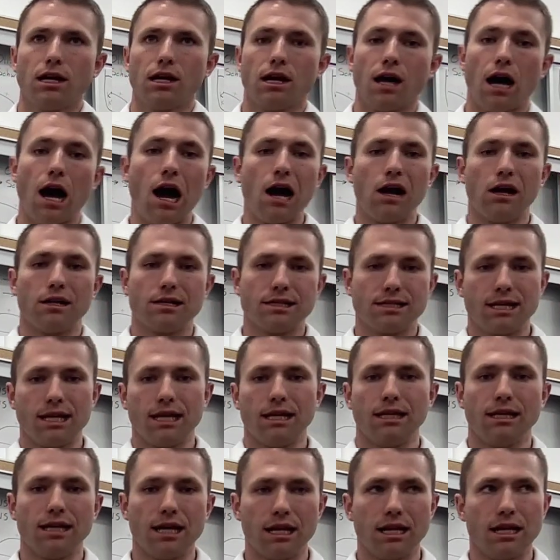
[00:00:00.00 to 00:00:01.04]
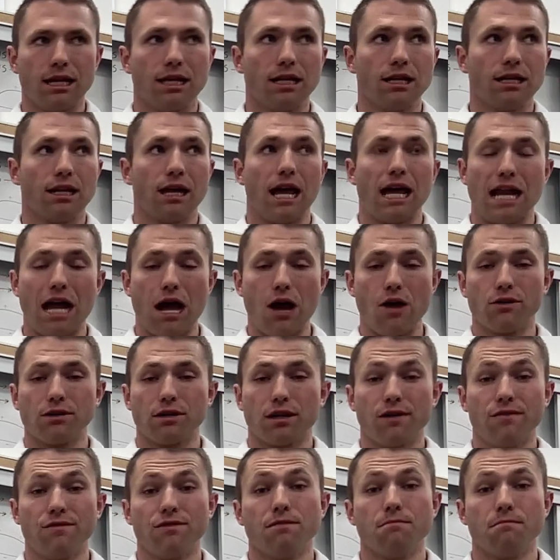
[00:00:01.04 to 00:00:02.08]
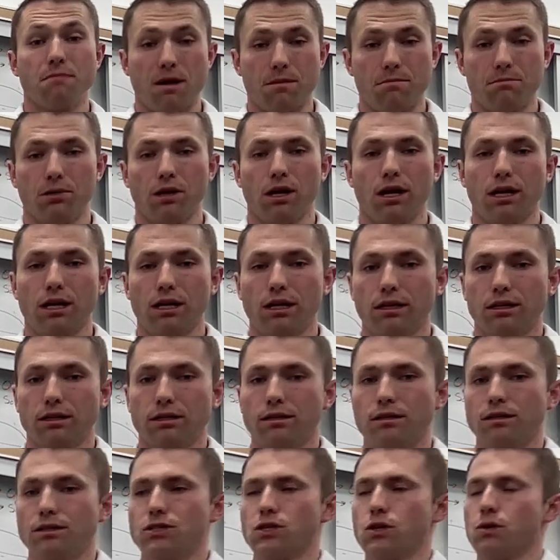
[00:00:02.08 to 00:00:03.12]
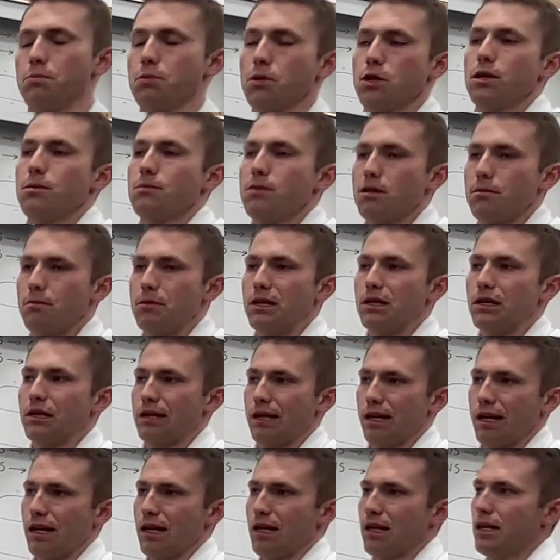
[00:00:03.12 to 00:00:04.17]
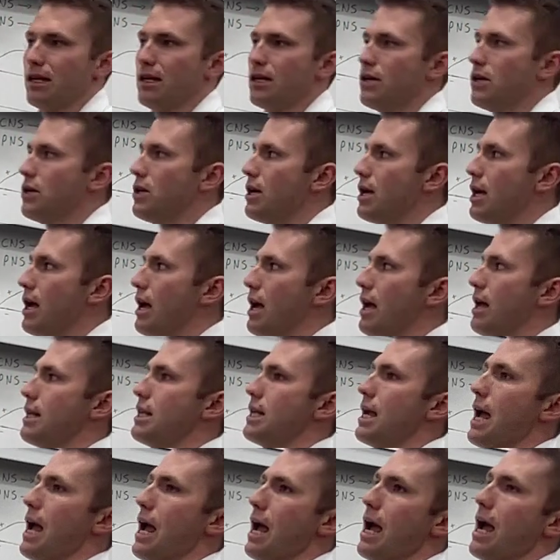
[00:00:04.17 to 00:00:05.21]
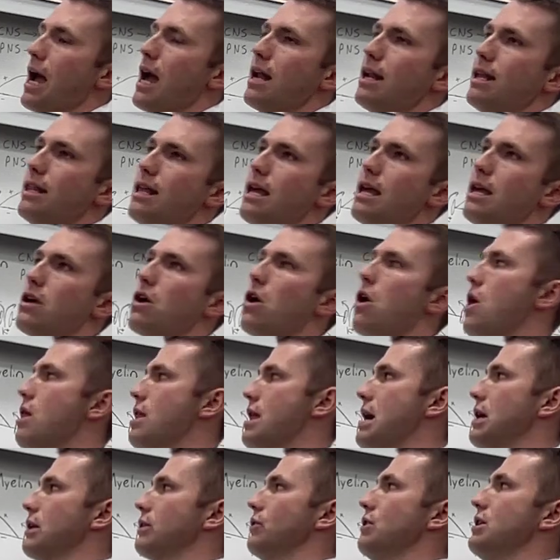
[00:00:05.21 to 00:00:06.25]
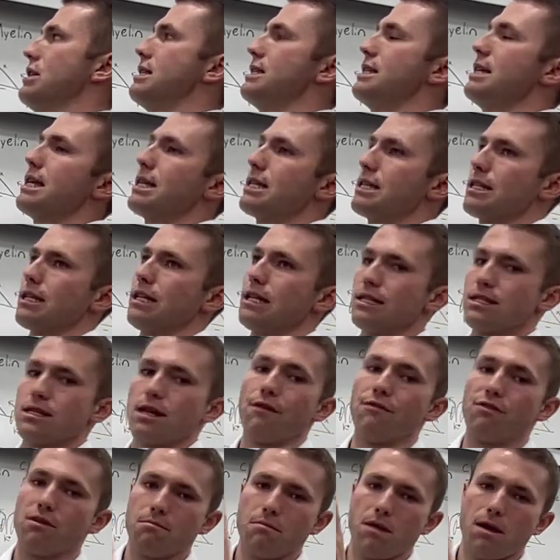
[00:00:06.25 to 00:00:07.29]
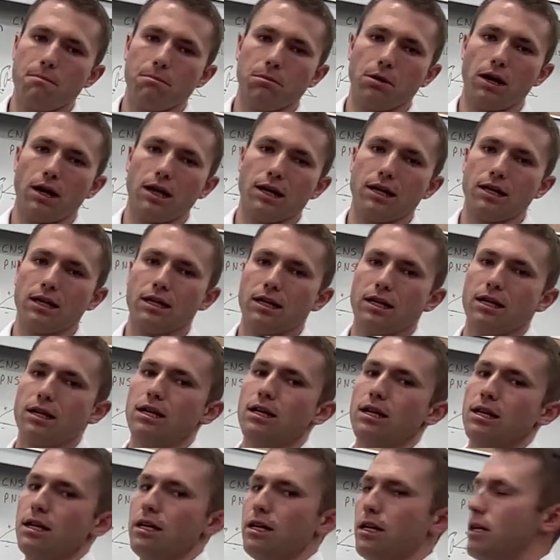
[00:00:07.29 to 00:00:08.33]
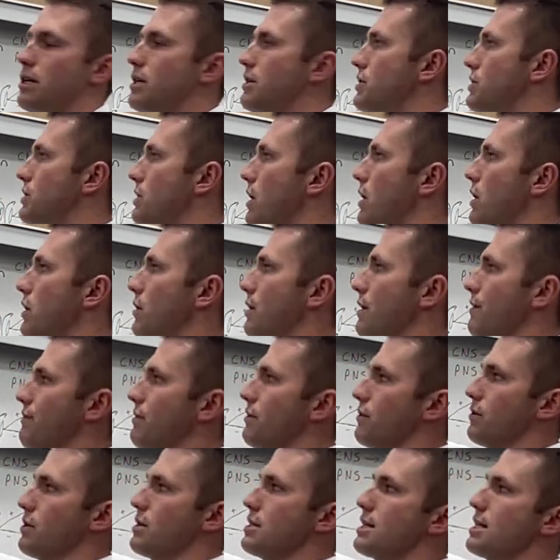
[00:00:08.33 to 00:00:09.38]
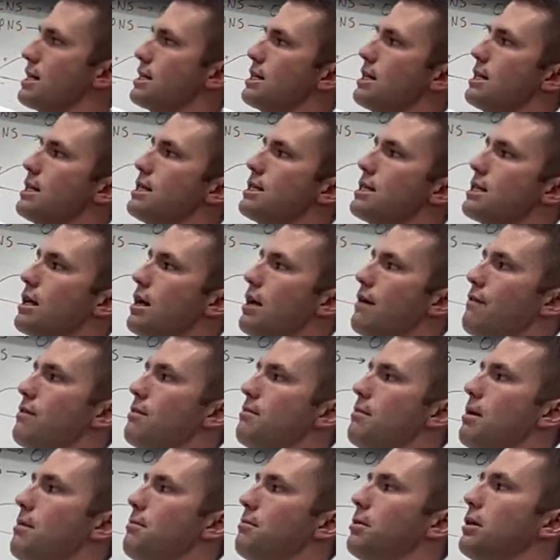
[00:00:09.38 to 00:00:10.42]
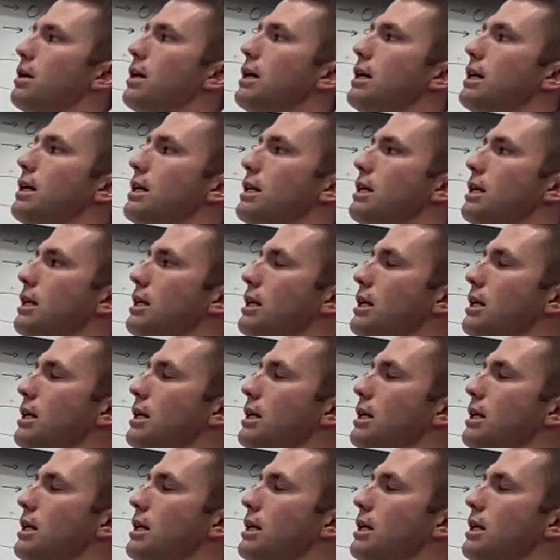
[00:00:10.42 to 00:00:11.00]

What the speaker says: ions can get in and out of the membrane, so permeability, and they call that resistance of the membrane. So if the resistance of the membrane,